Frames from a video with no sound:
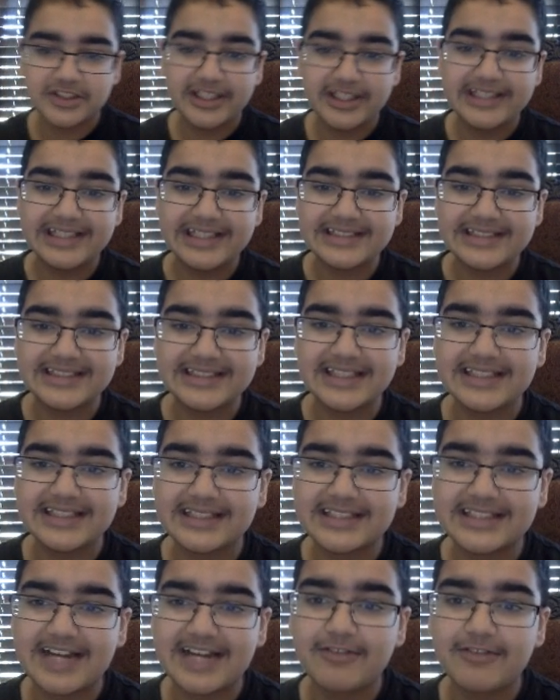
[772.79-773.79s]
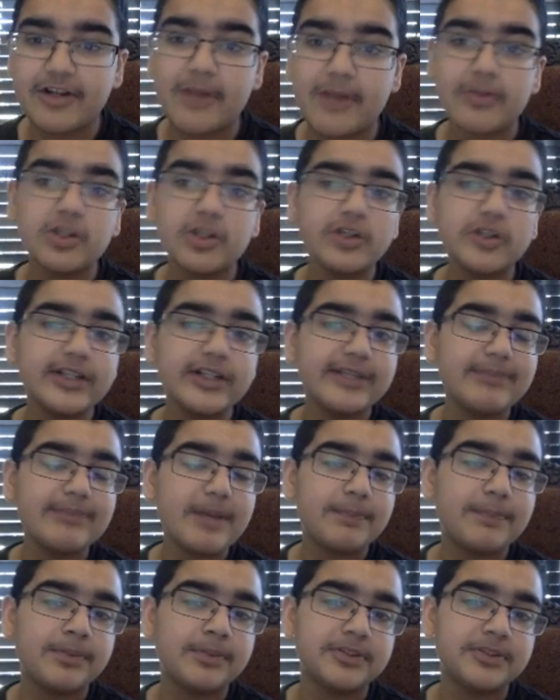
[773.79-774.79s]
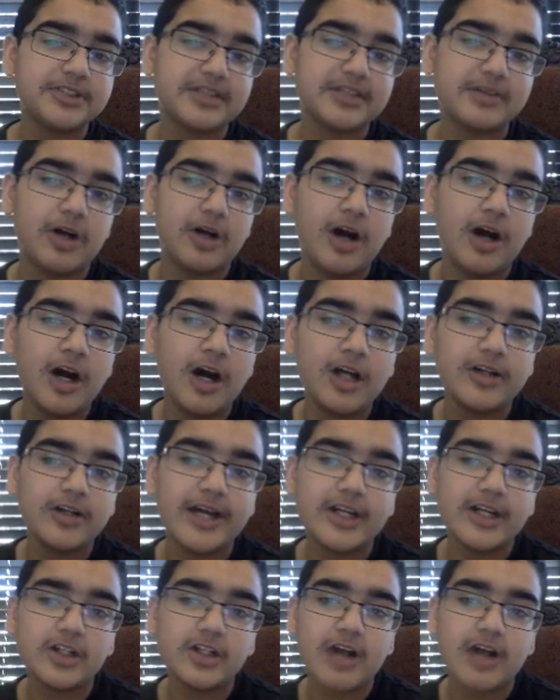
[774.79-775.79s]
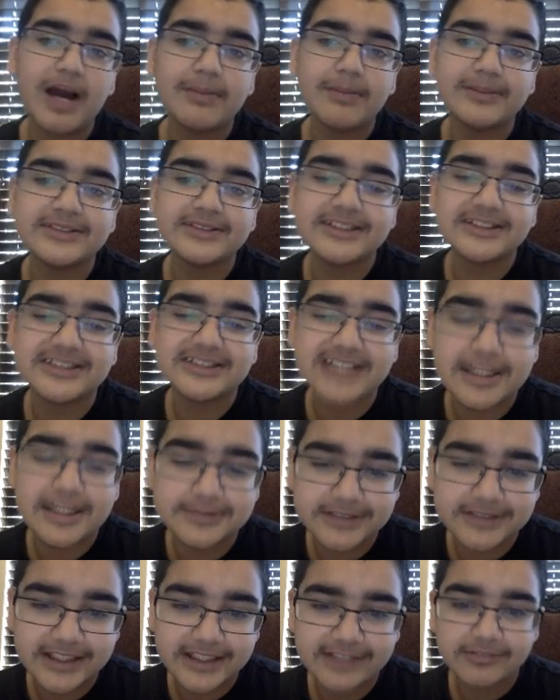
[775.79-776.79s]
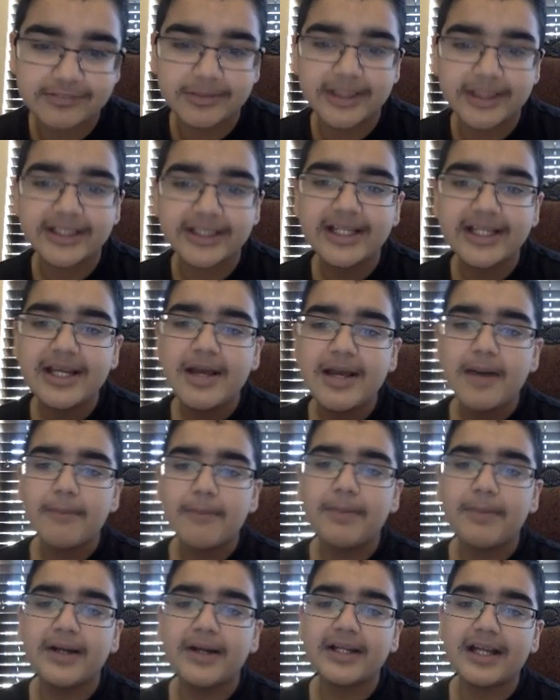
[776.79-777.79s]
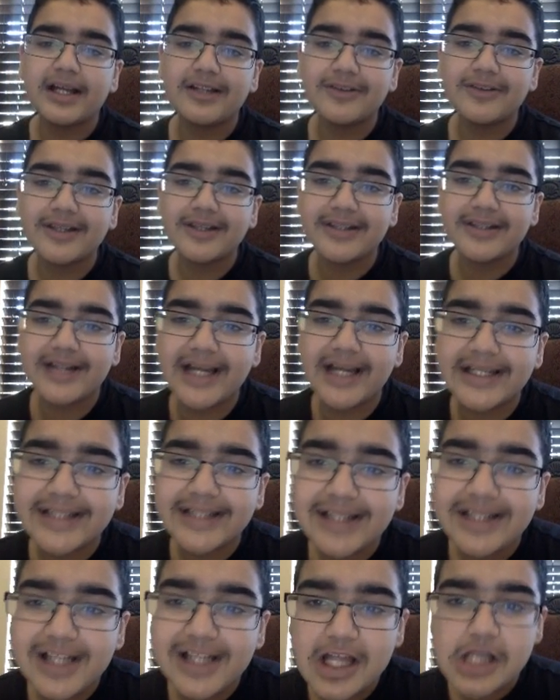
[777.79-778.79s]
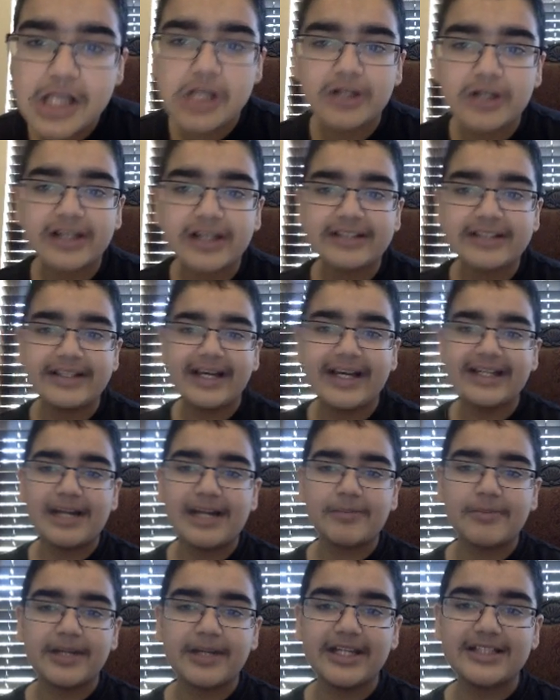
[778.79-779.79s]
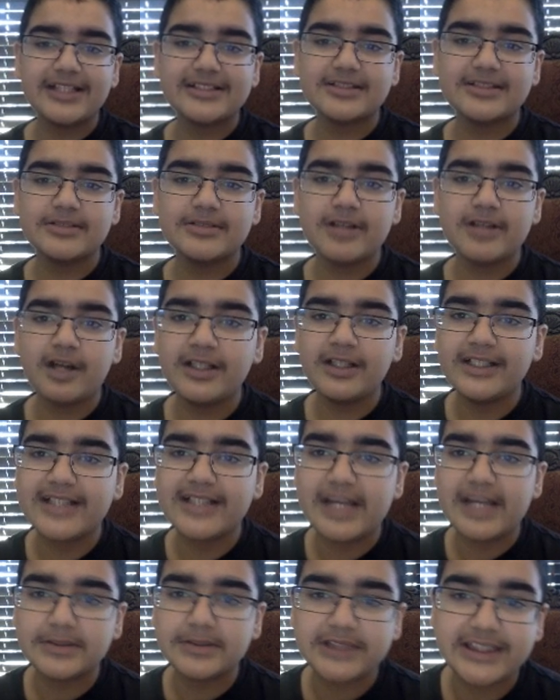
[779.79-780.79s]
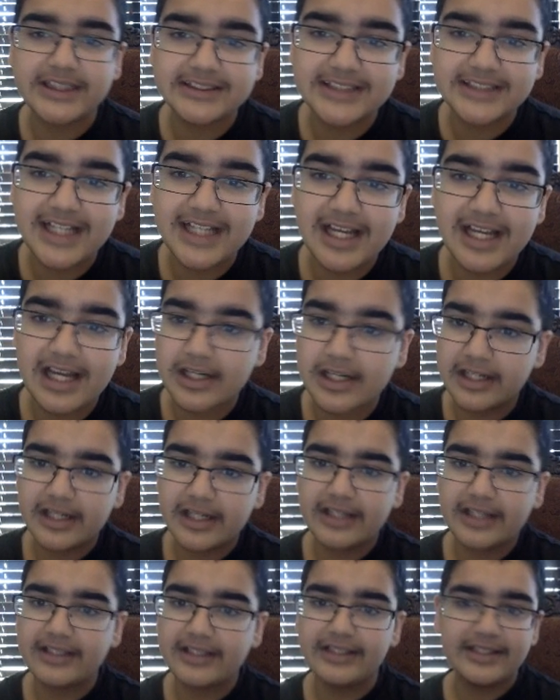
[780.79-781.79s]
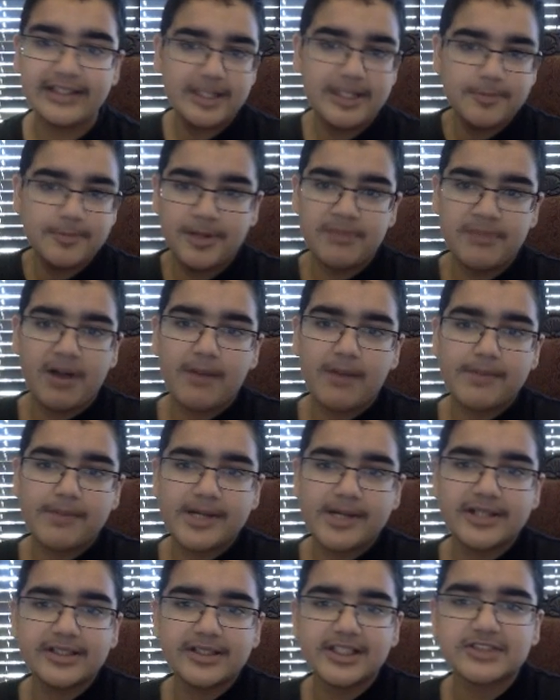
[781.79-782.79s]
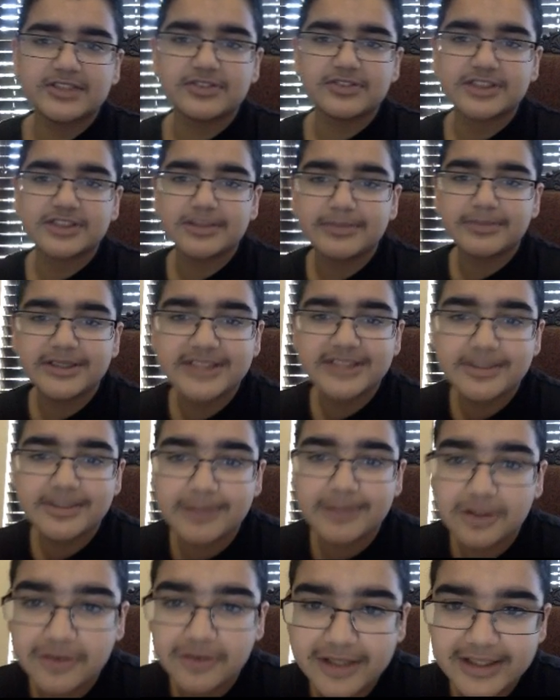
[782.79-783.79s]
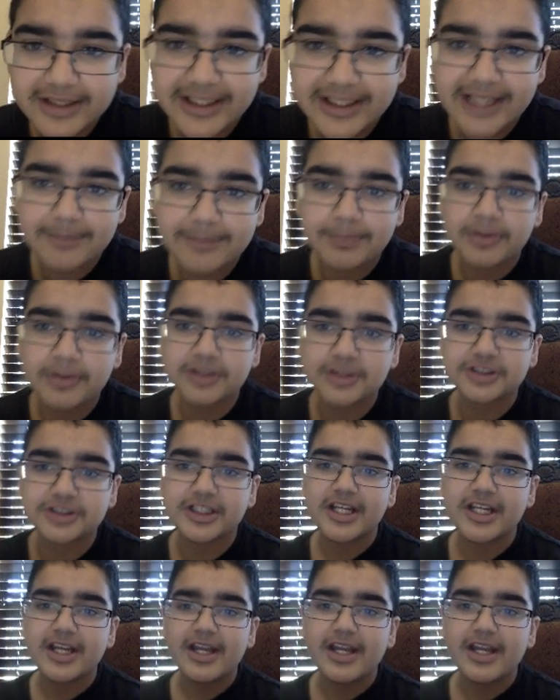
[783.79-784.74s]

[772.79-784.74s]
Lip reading: So he does get the tower down. But look at my push coming. Hog Rider Goblins, he zaps that, never mind. But look at that. Look at that. I'm getting some gnarly damage. He didn't put barbarians for some reason, but look at that push.